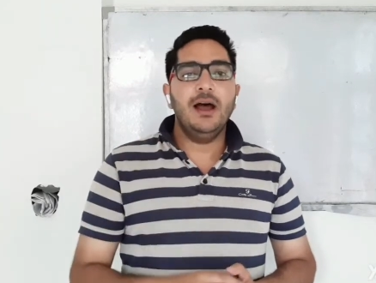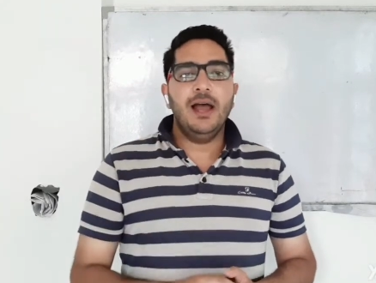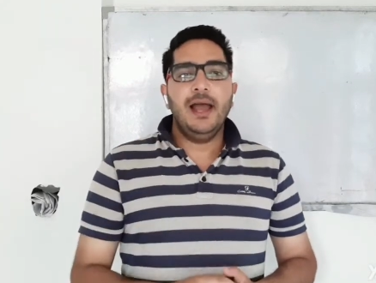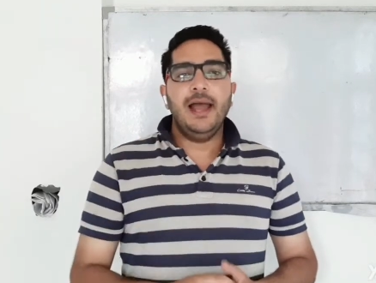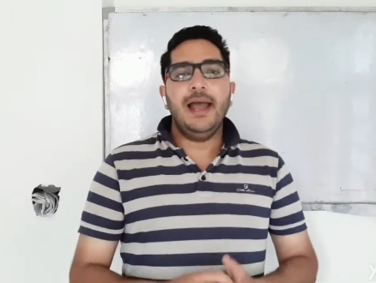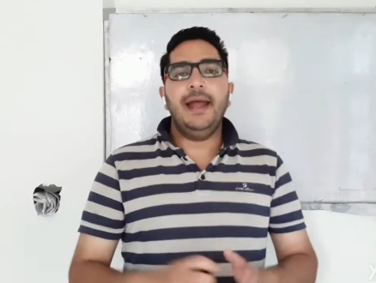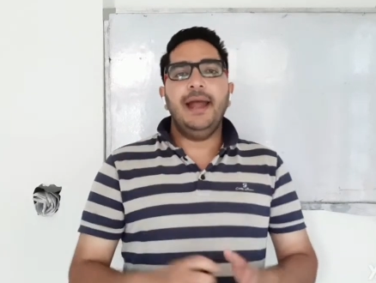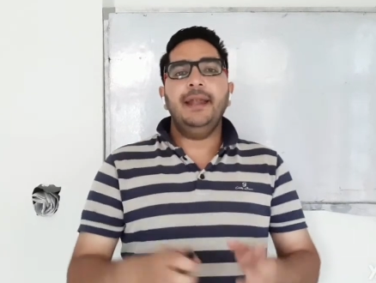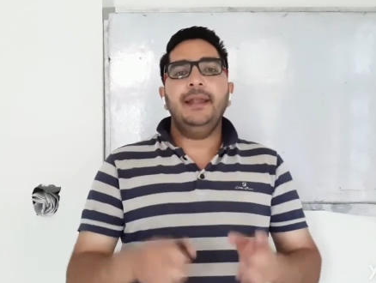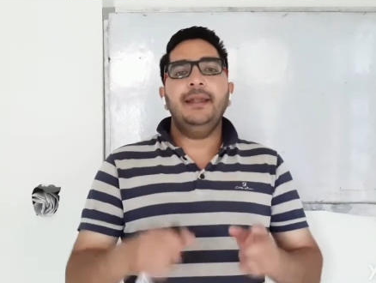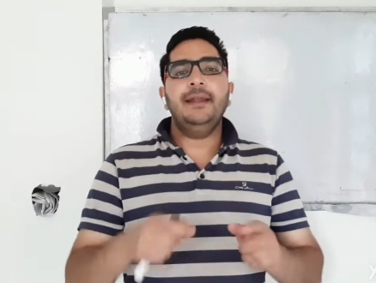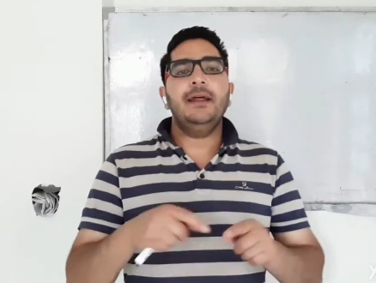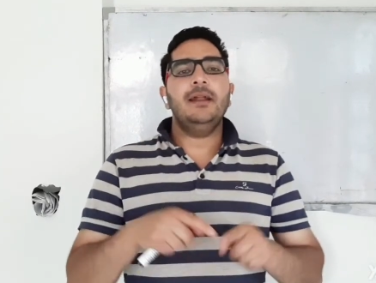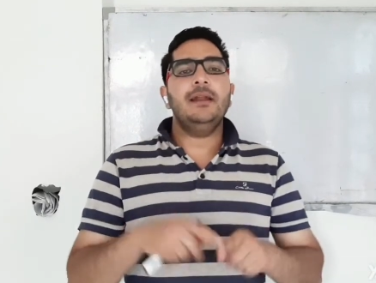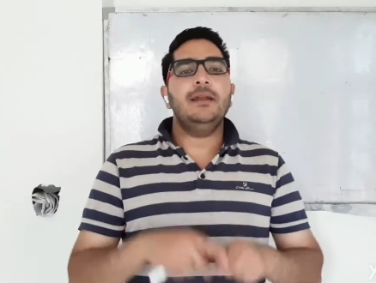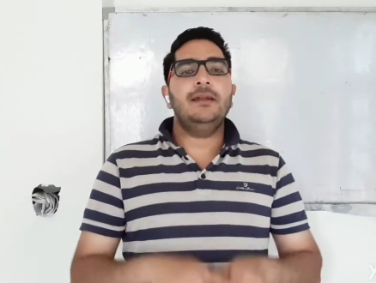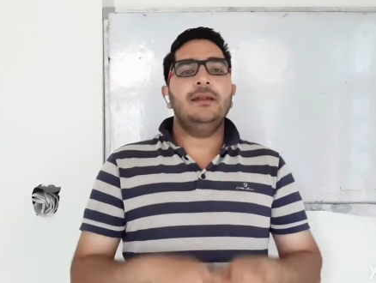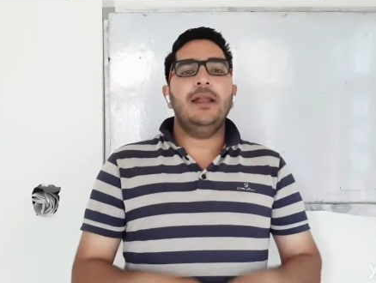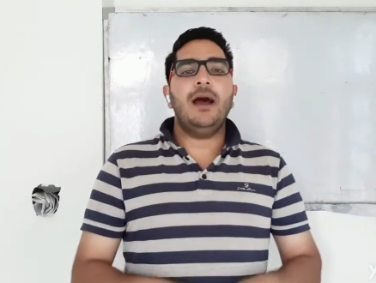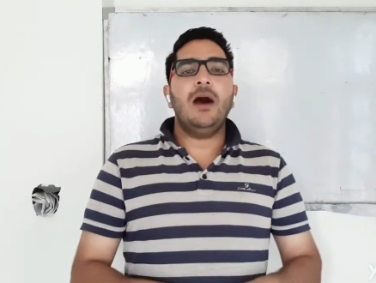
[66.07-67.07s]
and
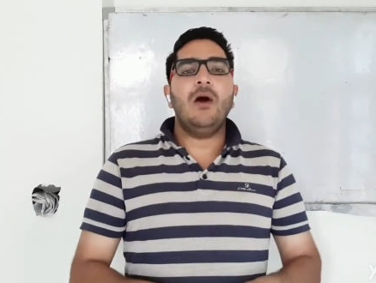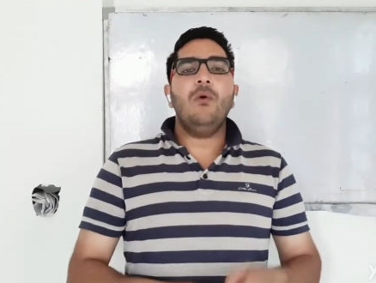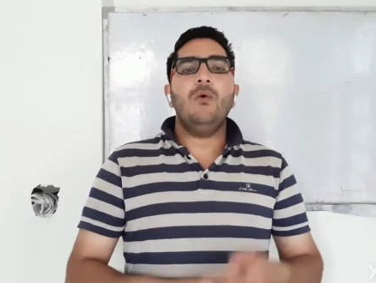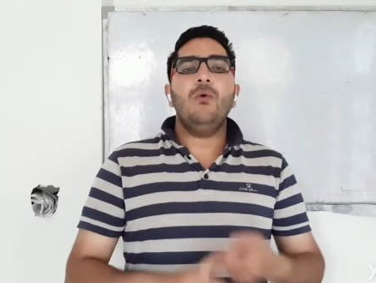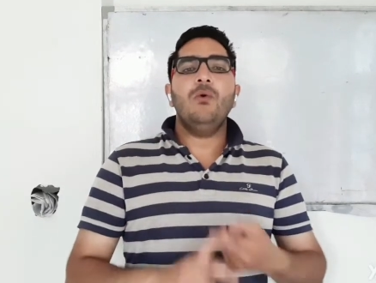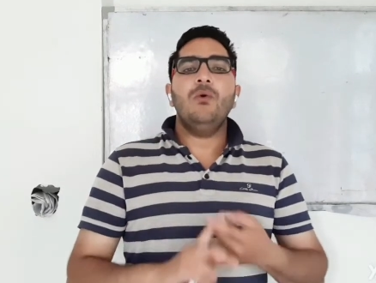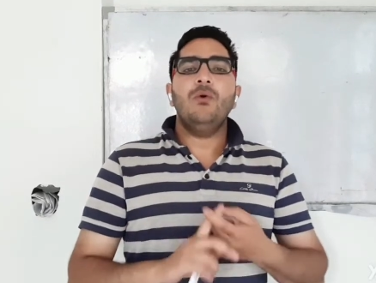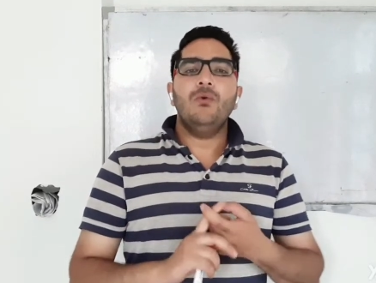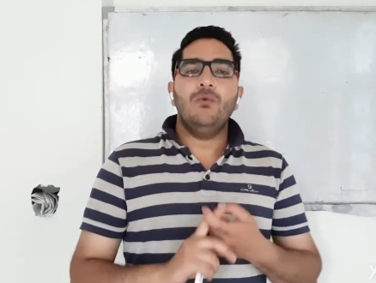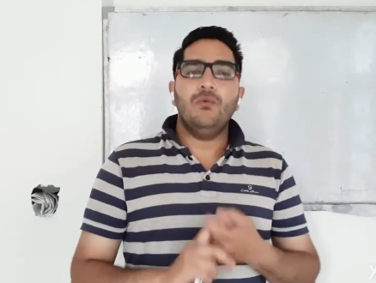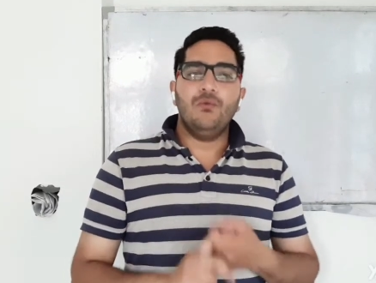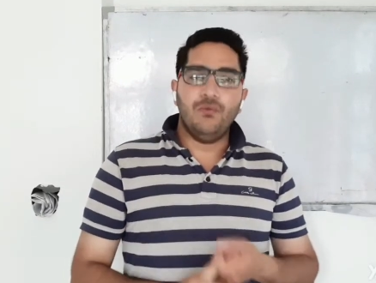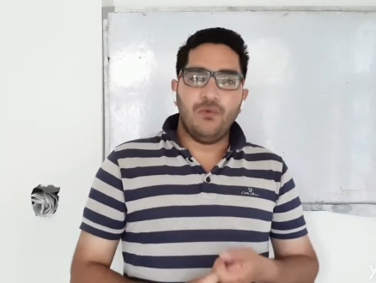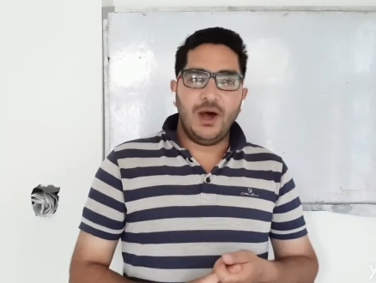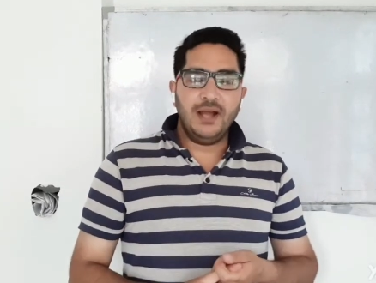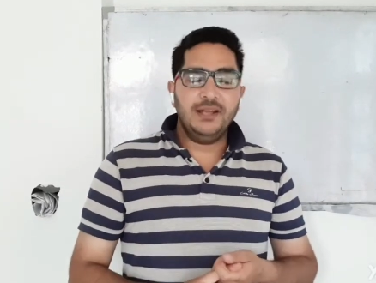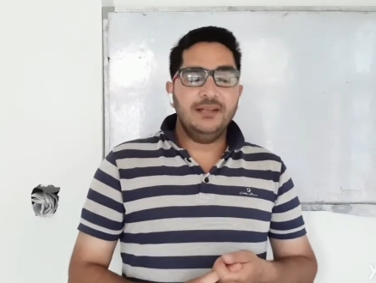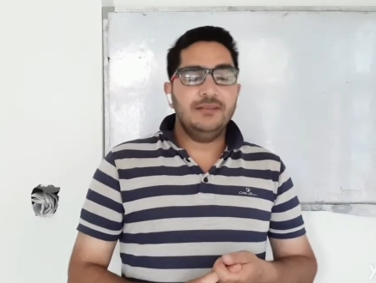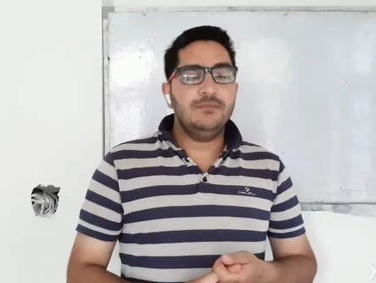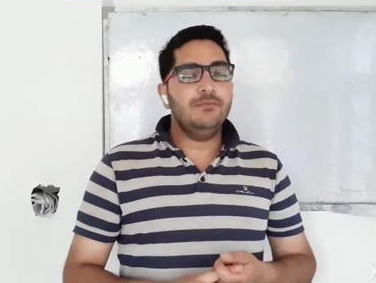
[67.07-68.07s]
now
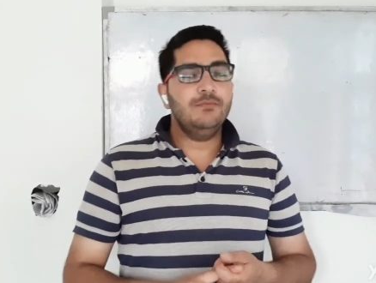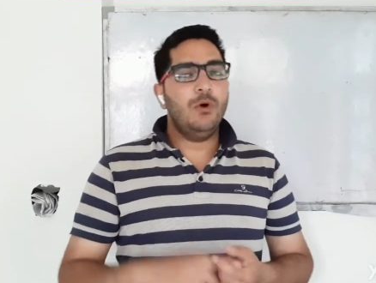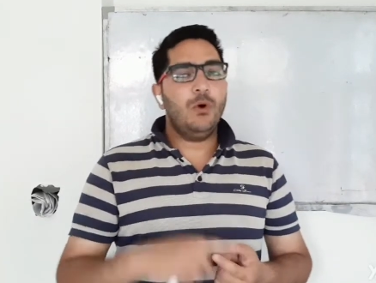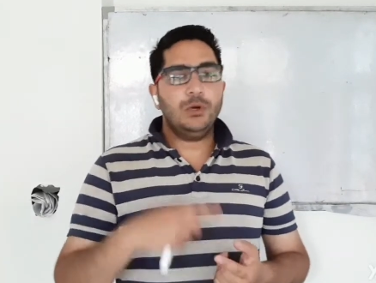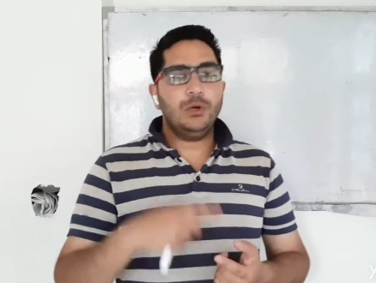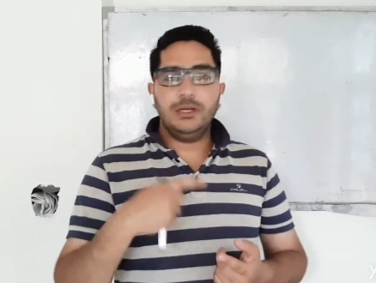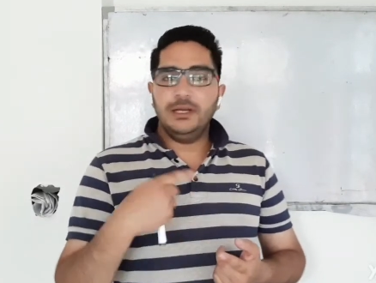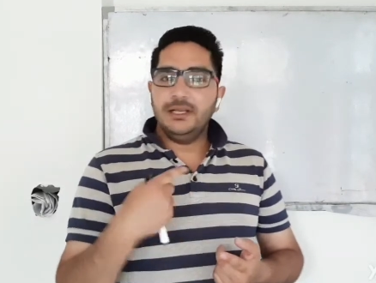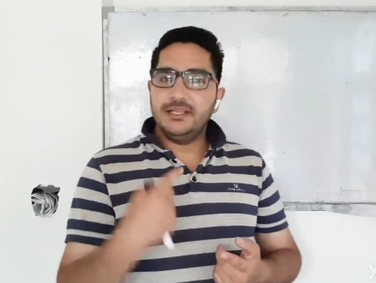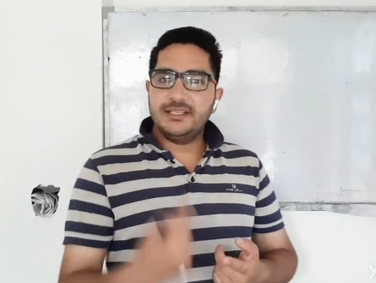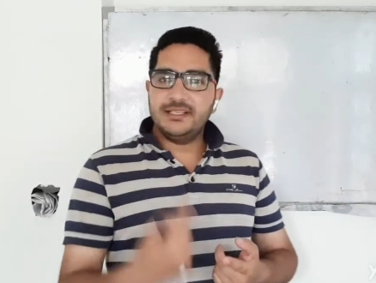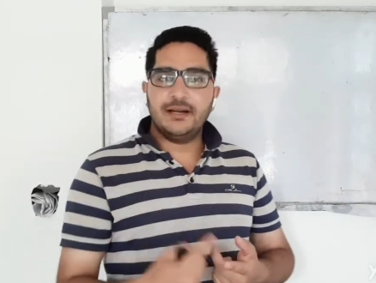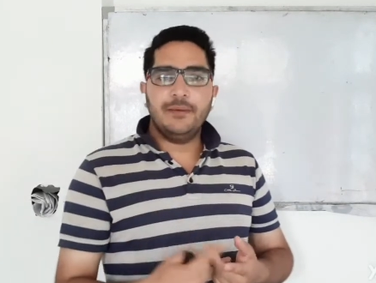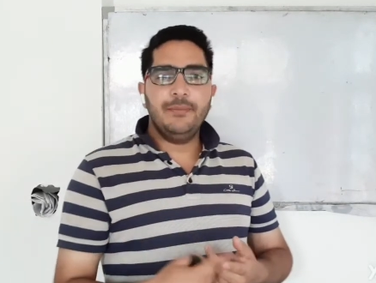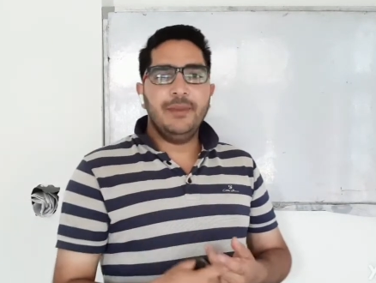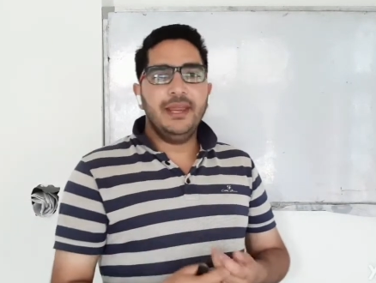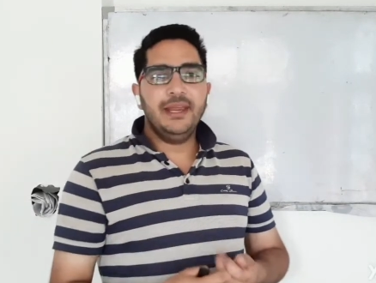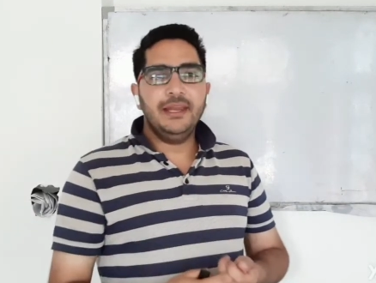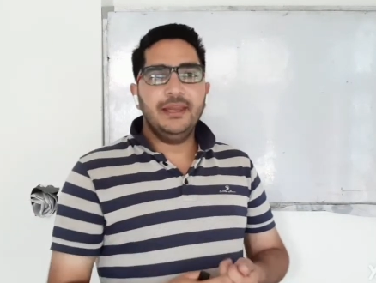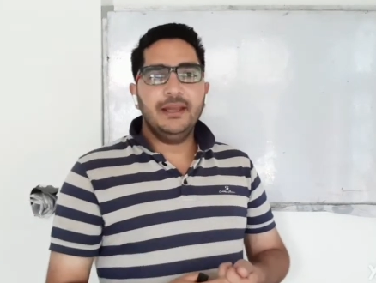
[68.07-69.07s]
one model is
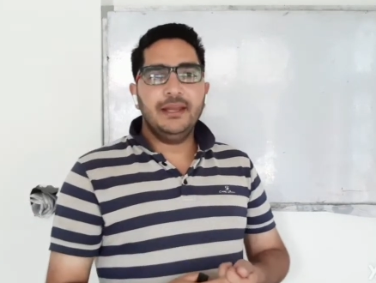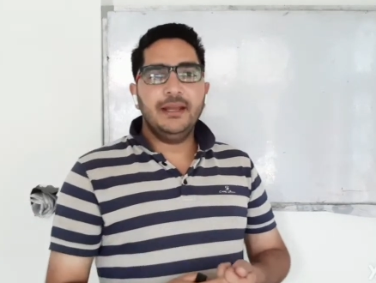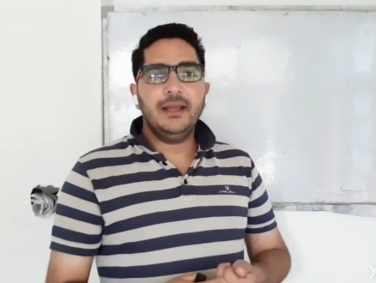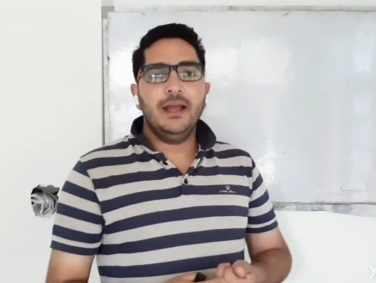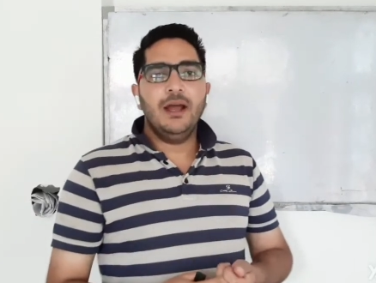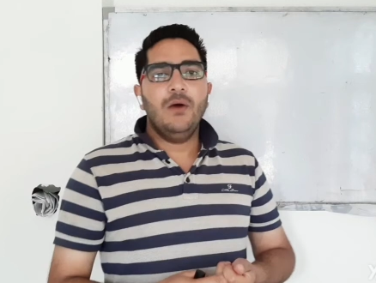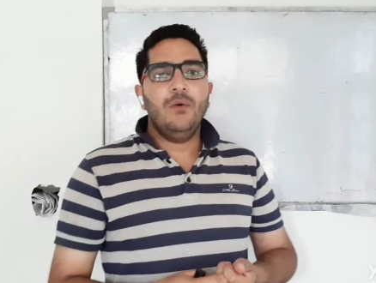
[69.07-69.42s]
remaining.